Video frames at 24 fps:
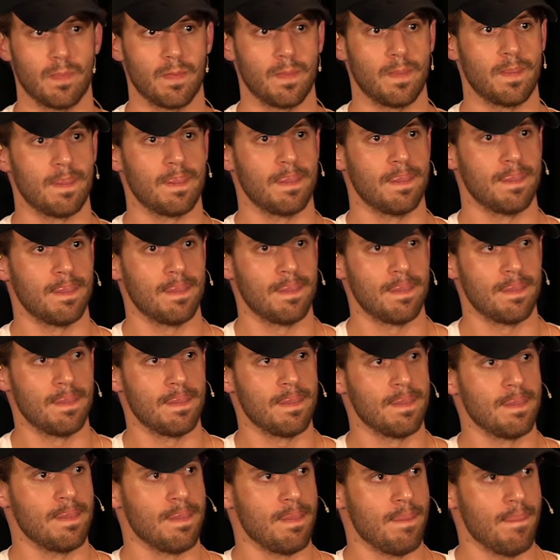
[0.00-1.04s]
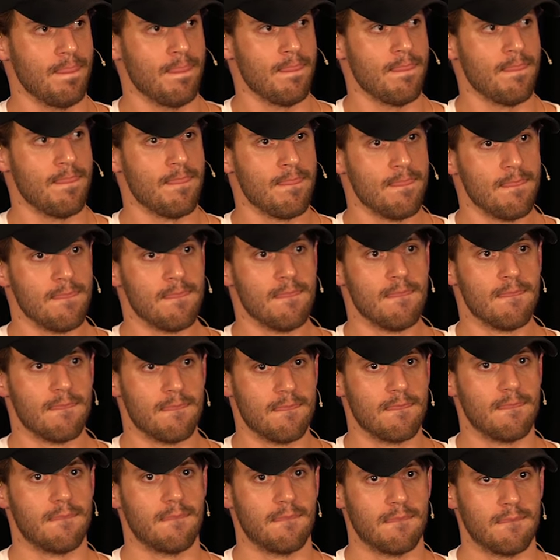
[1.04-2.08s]

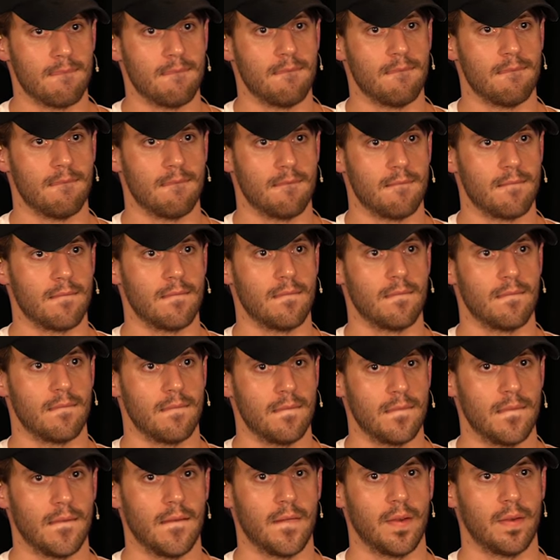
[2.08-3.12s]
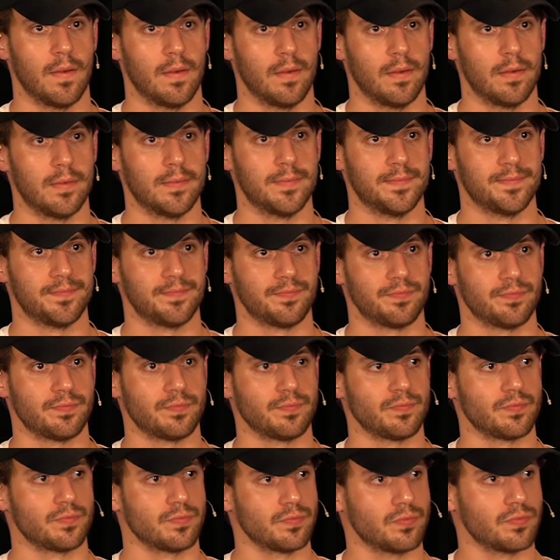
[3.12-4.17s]

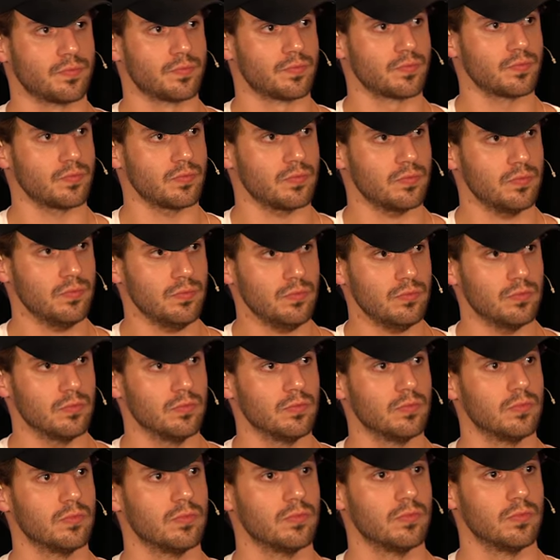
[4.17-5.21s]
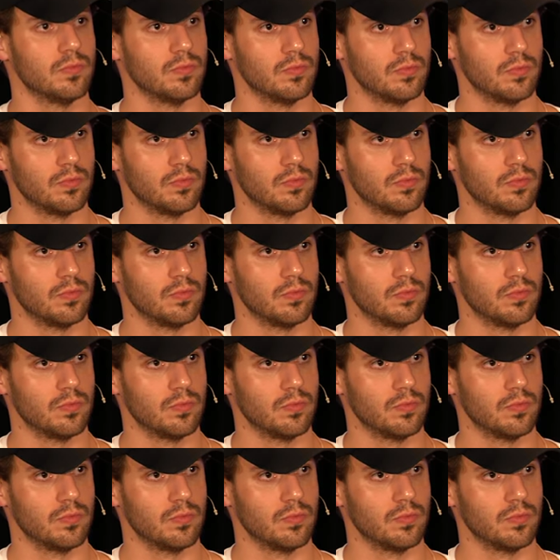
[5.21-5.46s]
[no speech]